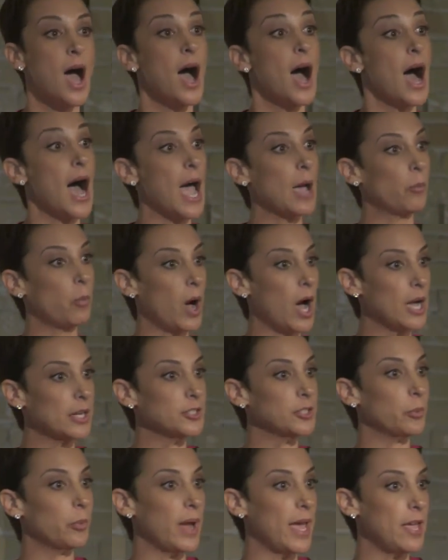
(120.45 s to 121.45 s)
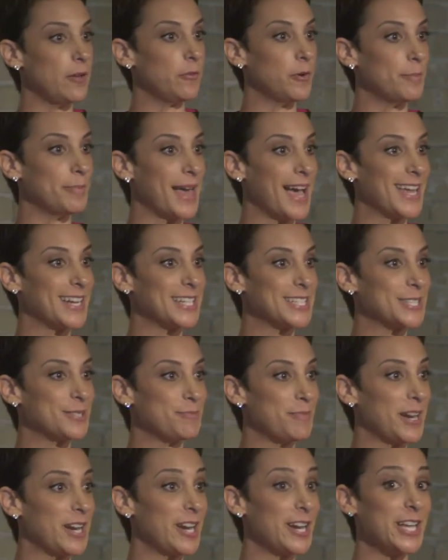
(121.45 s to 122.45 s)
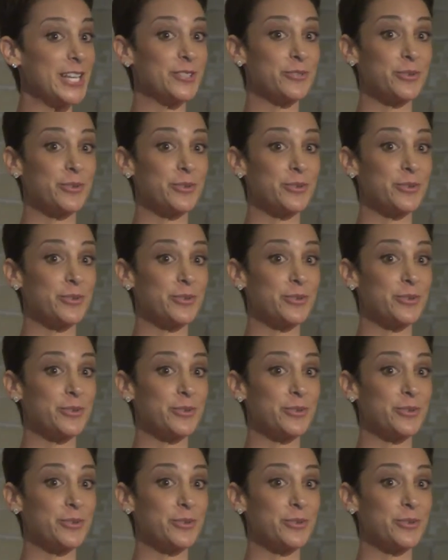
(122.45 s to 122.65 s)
I walked away from that experience